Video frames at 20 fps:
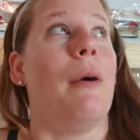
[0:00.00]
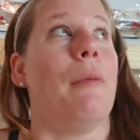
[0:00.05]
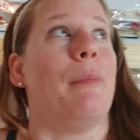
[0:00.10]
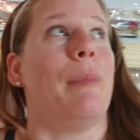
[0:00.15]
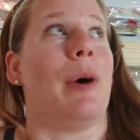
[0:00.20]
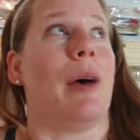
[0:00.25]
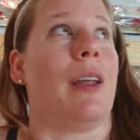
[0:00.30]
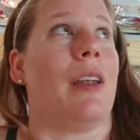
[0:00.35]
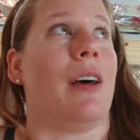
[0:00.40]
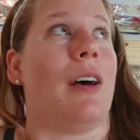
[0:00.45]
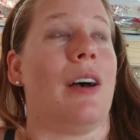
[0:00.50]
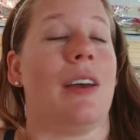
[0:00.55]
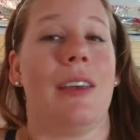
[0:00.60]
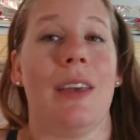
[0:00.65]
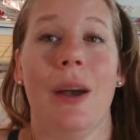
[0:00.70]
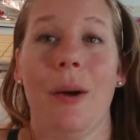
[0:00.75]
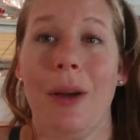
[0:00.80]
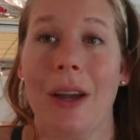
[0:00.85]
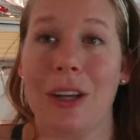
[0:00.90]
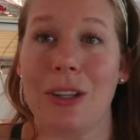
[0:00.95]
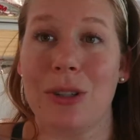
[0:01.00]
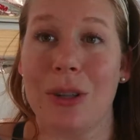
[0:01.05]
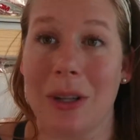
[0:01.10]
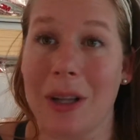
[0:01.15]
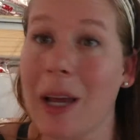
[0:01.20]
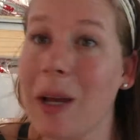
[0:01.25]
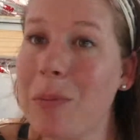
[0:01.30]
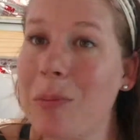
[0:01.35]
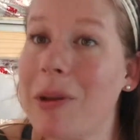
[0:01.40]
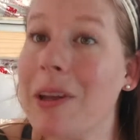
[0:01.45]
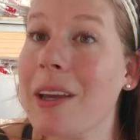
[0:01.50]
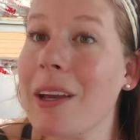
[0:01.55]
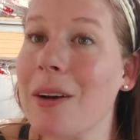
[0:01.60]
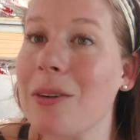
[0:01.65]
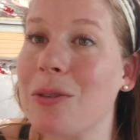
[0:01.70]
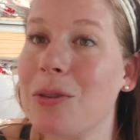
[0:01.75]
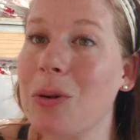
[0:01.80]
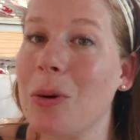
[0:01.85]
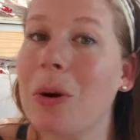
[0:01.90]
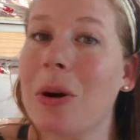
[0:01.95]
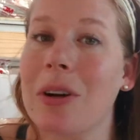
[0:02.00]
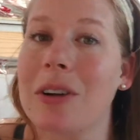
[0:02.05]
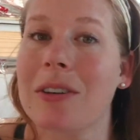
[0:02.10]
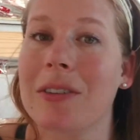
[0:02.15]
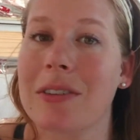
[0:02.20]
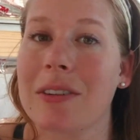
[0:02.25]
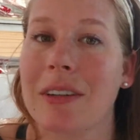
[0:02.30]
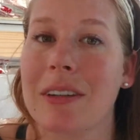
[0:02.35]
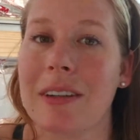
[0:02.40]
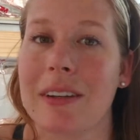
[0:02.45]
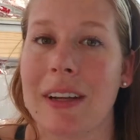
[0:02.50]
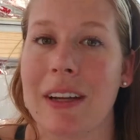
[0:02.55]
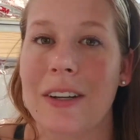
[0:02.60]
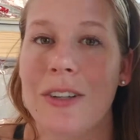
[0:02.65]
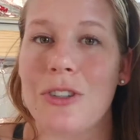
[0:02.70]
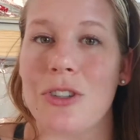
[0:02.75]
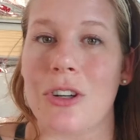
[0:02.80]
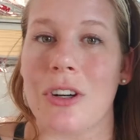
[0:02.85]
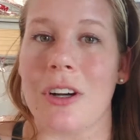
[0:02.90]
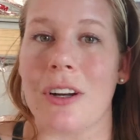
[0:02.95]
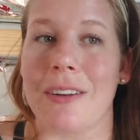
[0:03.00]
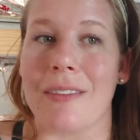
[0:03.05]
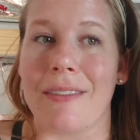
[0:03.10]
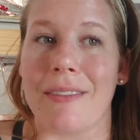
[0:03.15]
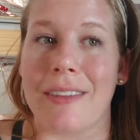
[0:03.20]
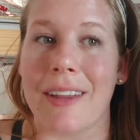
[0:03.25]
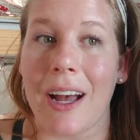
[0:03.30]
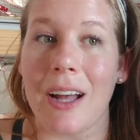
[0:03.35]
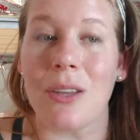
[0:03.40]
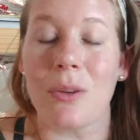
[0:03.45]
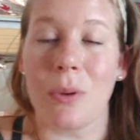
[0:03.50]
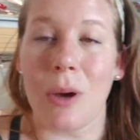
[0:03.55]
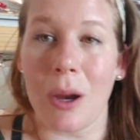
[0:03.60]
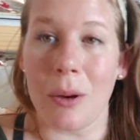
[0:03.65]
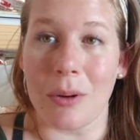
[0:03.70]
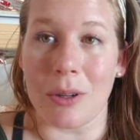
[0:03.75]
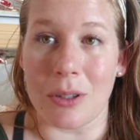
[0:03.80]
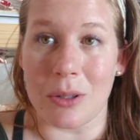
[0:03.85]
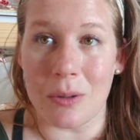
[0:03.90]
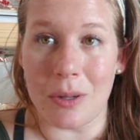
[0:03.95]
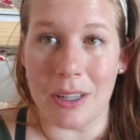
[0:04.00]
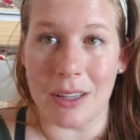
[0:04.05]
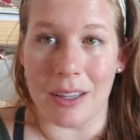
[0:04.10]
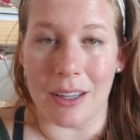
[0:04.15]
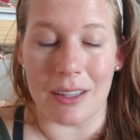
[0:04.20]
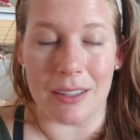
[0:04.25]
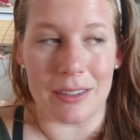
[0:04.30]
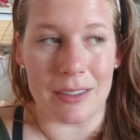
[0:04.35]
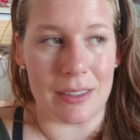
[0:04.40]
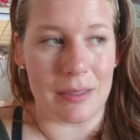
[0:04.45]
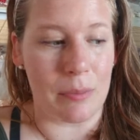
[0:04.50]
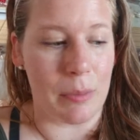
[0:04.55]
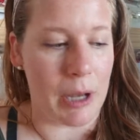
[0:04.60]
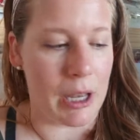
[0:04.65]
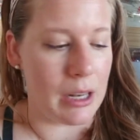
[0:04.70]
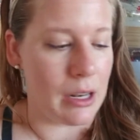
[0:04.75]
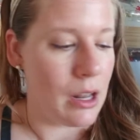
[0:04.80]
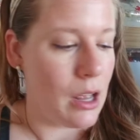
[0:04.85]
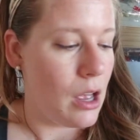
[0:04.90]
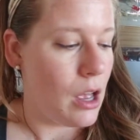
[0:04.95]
But yeah, we actually like being outdoors and in nature, and that's why we're doing this. But